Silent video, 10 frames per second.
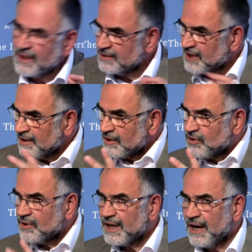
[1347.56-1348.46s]
take it
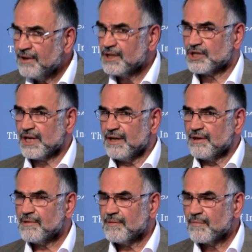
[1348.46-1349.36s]
to the Irish
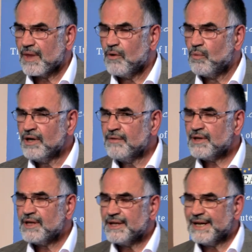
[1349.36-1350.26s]
case, one of
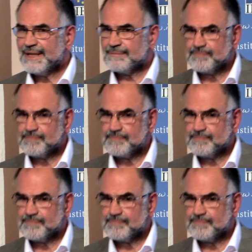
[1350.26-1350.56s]
the